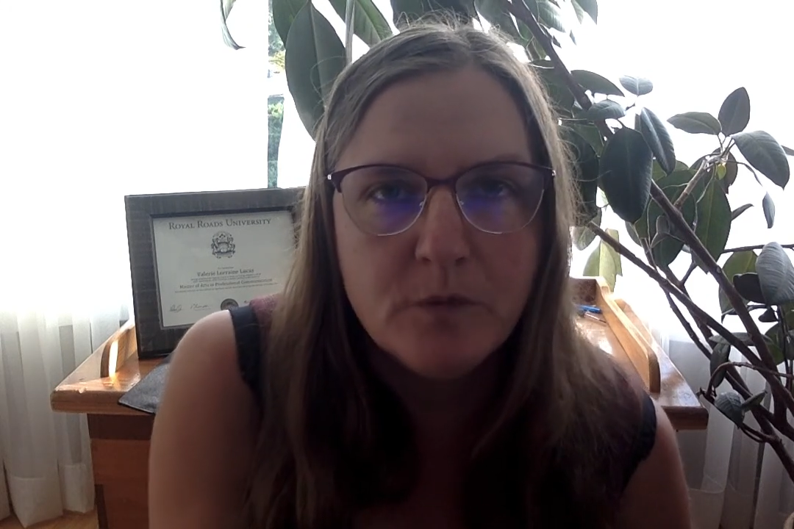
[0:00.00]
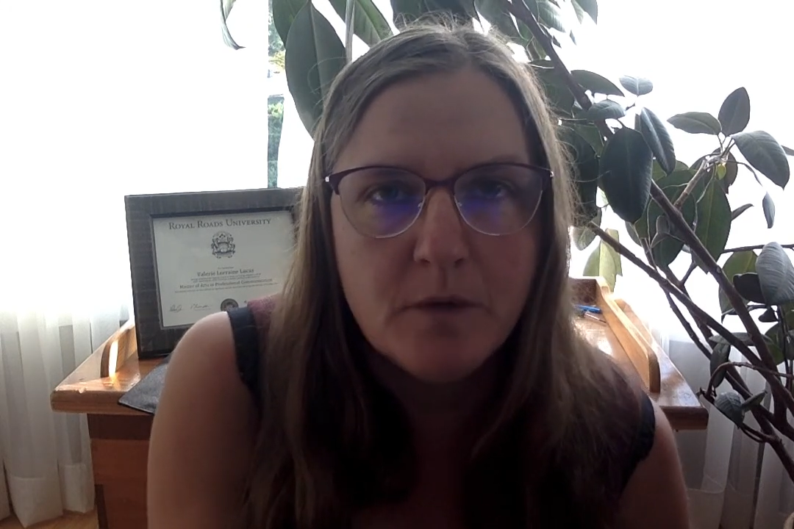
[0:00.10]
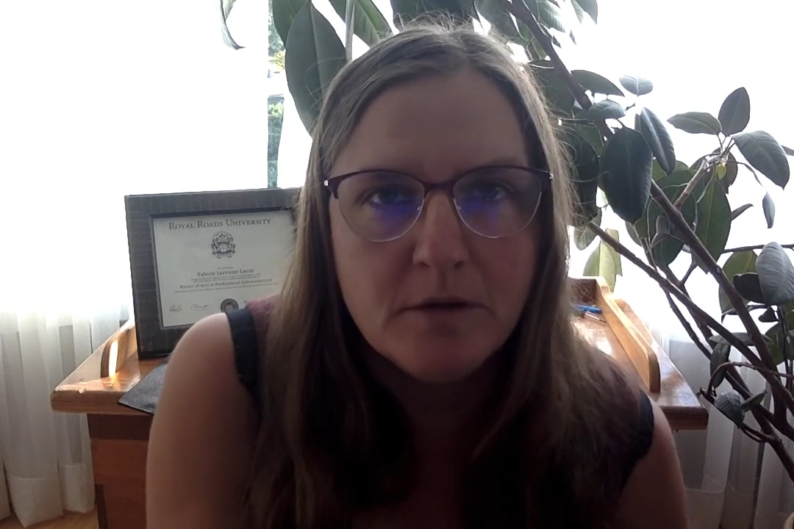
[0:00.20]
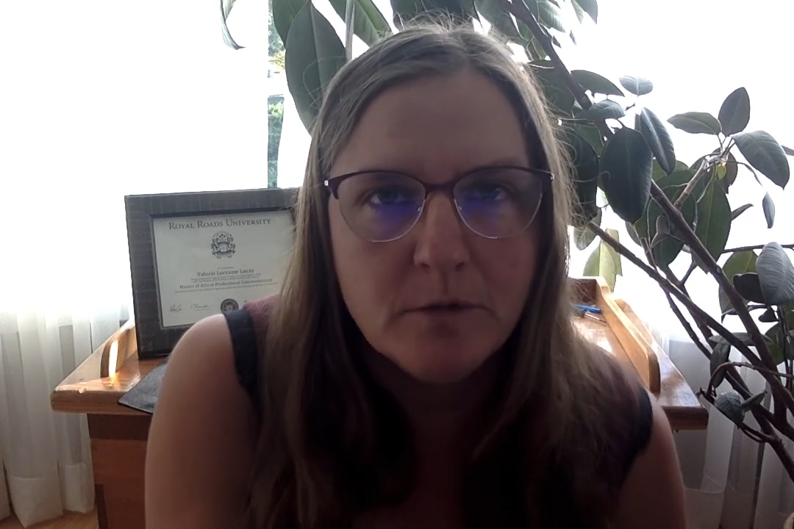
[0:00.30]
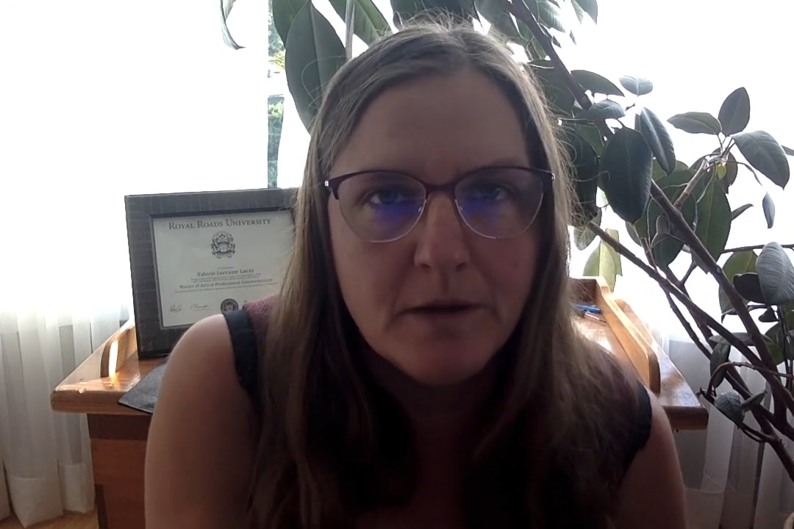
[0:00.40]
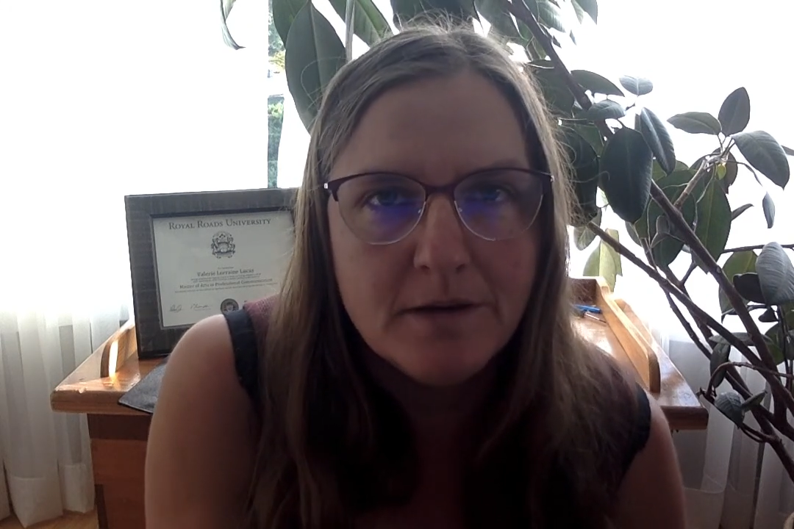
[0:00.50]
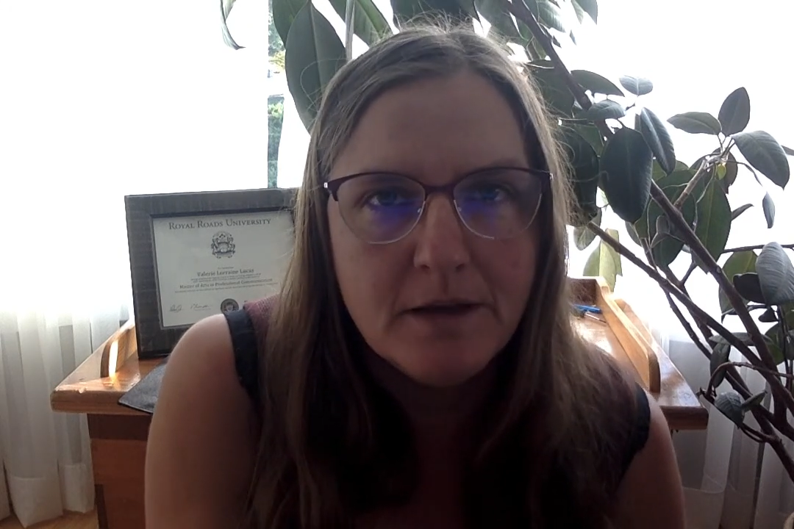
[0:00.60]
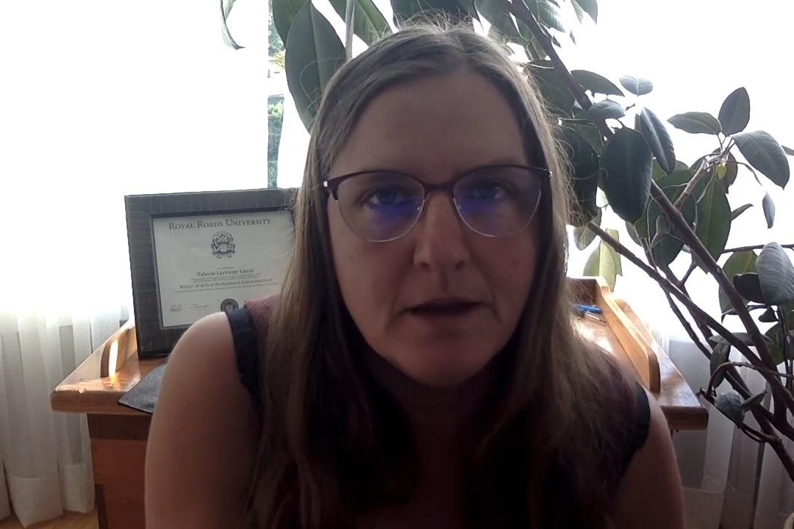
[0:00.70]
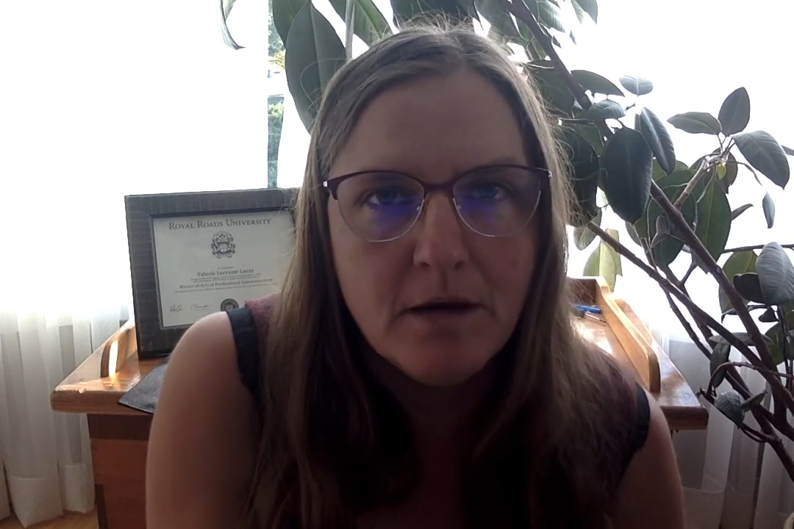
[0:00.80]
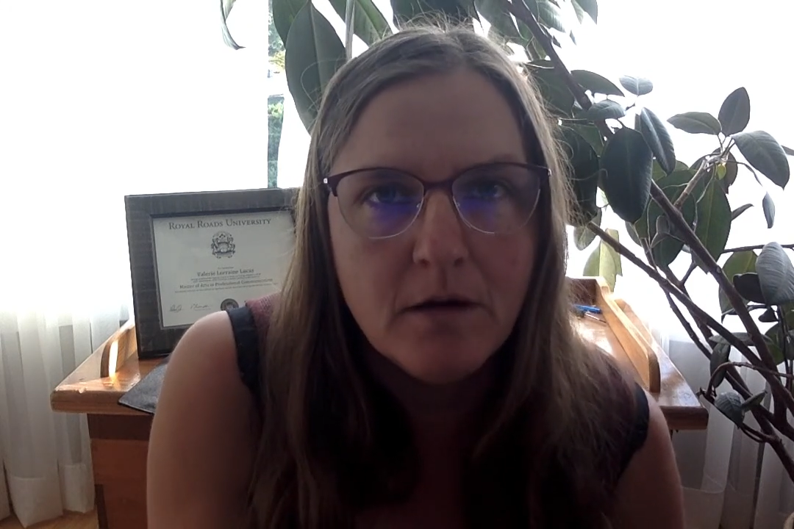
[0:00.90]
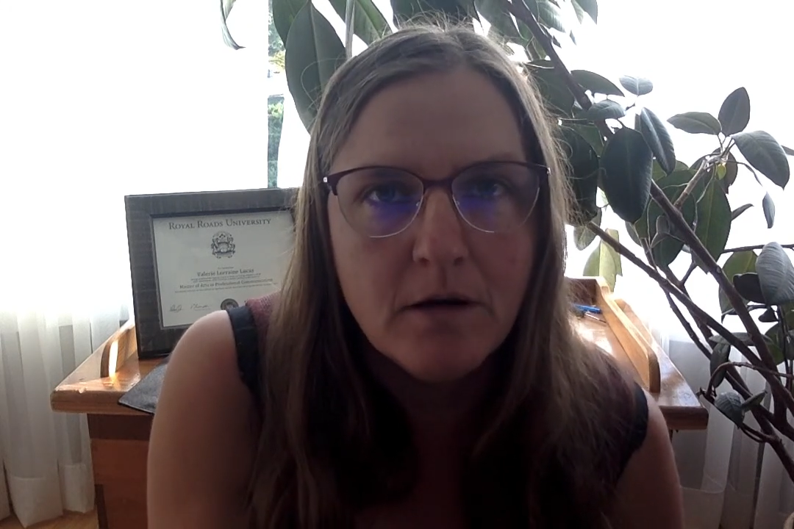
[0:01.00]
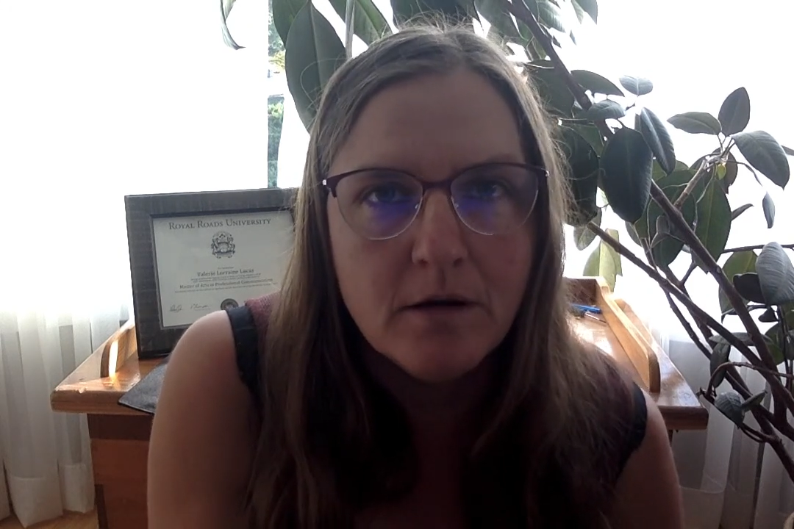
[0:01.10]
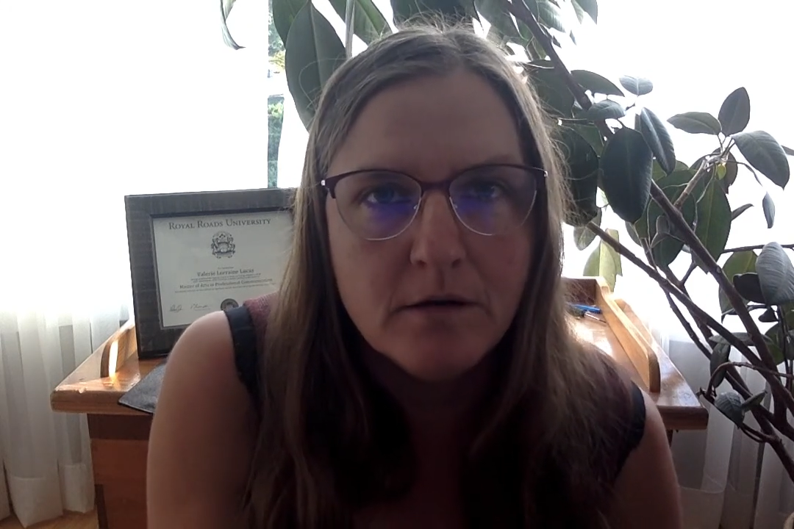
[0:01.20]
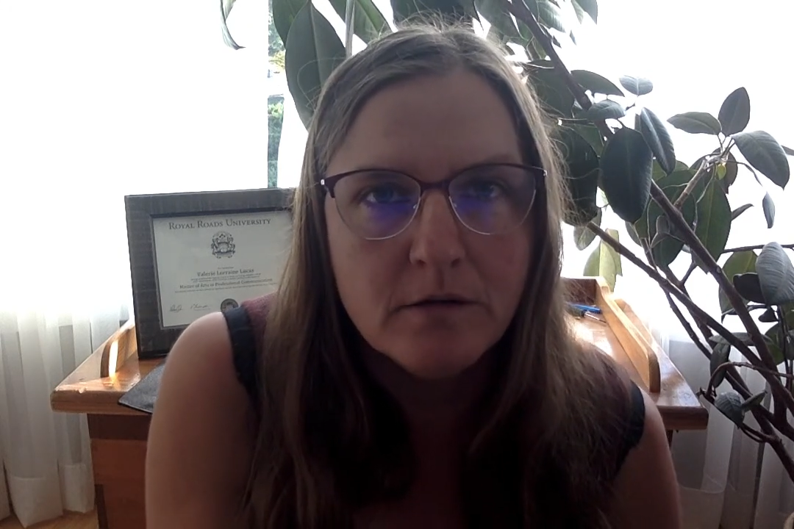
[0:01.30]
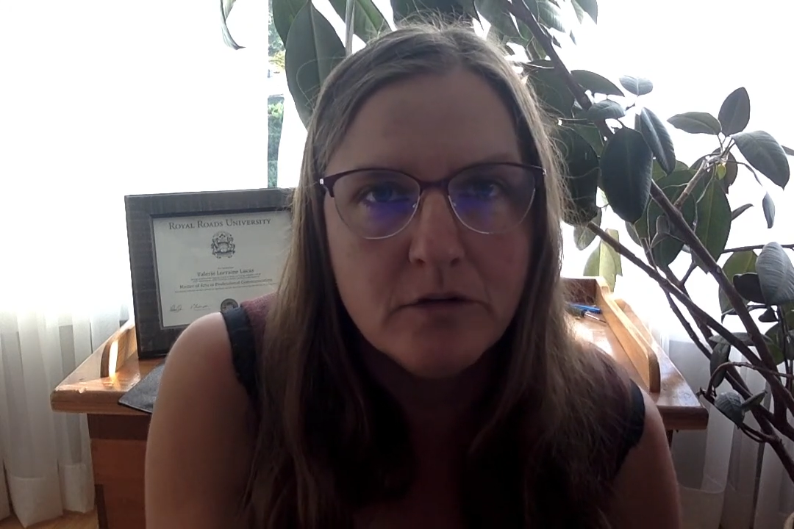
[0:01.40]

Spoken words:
120 are